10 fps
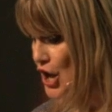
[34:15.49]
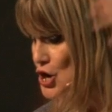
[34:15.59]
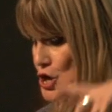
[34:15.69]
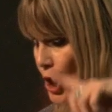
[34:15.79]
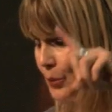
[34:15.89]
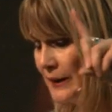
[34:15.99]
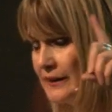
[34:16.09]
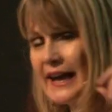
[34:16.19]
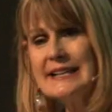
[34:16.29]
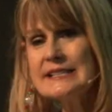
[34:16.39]
No one
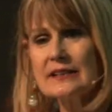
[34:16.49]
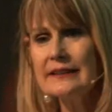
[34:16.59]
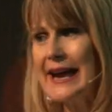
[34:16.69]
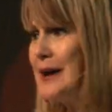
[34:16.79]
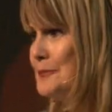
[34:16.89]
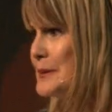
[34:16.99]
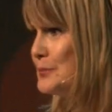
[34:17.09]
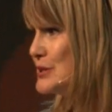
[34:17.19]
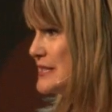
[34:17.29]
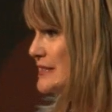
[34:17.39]
lights a lamp and
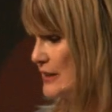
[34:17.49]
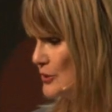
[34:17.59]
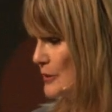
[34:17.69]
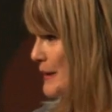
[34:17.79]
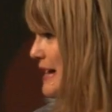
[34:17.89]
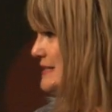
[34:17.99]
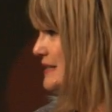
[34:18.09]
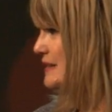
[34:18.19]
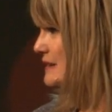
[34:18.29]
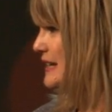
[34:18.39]
puts it under a
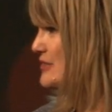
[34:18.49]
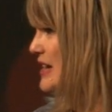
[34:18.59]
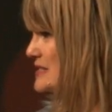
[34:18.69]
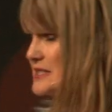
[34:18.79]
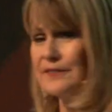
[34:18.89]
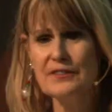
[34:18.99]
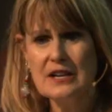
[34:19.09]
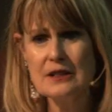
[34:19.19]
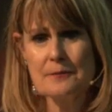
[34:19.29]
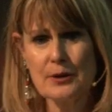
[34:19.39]
basket. Like that's
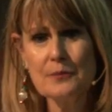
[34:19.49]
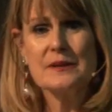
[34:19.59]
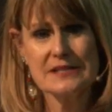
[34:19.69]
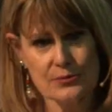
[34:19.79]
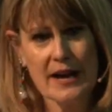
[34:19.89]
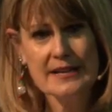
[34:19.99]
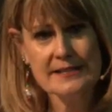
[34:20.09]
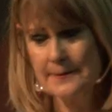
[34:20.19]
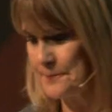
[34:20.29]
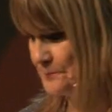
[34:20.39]
defeating the purpose, right?
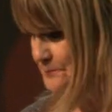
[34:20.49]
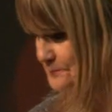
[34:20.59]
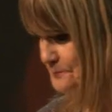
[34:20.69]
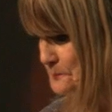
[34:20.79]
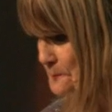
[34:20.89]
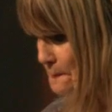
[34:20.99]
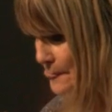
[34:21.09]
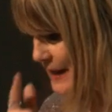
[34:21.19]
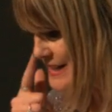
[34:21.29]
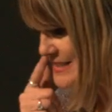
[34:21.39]

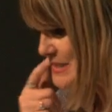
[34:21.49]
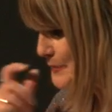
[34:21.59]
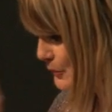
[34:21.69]
It says, but